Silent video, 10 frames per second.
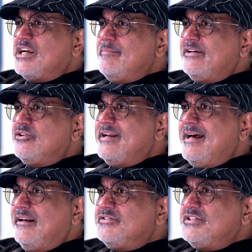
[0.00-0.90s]
coming to
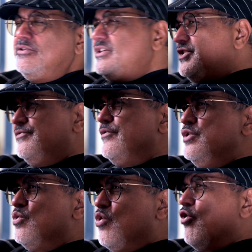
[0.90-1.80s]
Dallas. Now, this is for
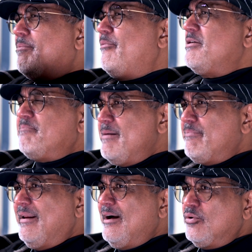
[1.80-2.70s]
you corporate
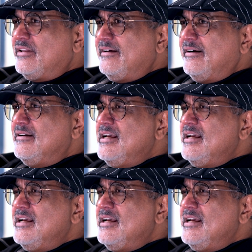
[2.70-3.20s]
people out there.